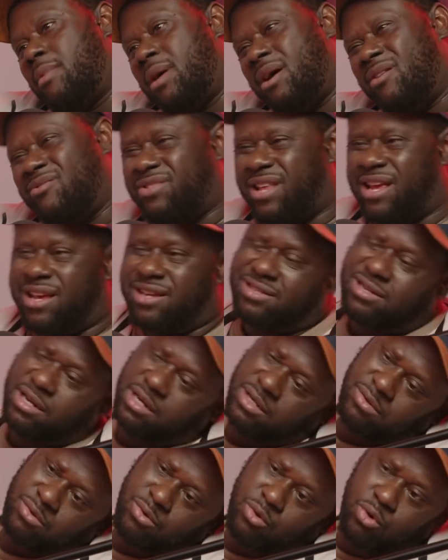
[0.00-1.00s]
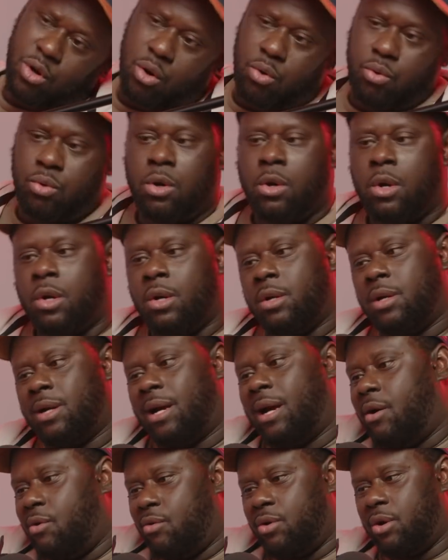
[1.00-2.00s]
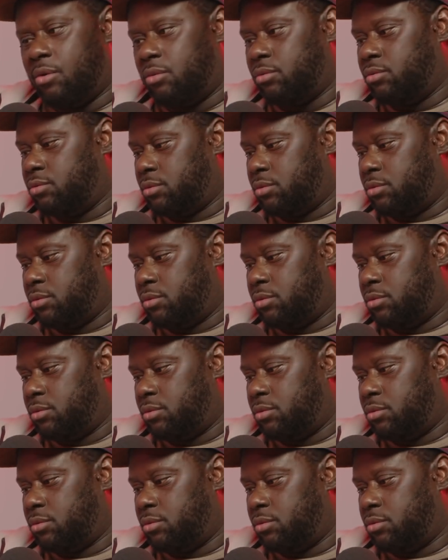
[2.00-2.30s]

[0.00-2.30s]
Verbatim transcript: I don't think it's nothing. You know, I don't know.